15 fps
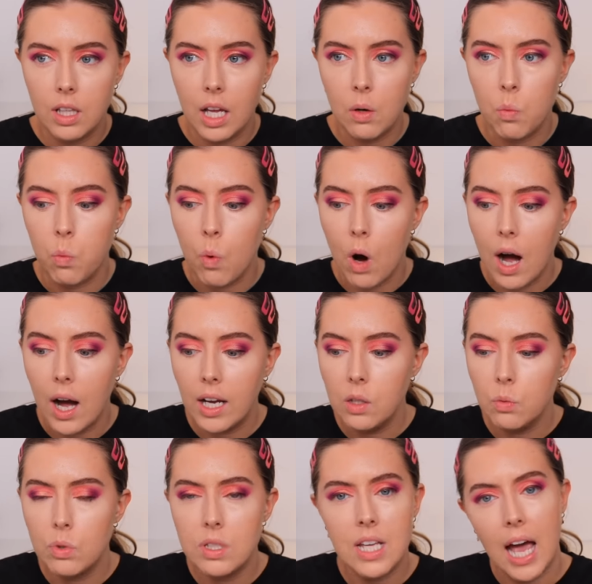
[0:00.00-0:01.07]
Like, why
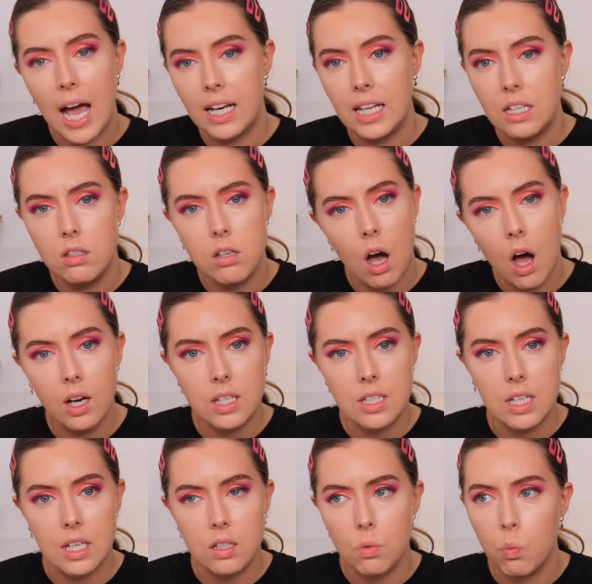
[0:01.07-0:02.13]
was Annie
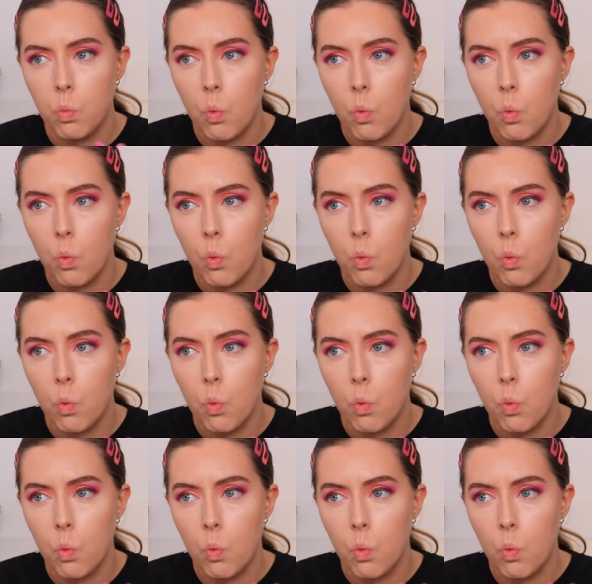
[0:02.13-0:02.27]
targeted?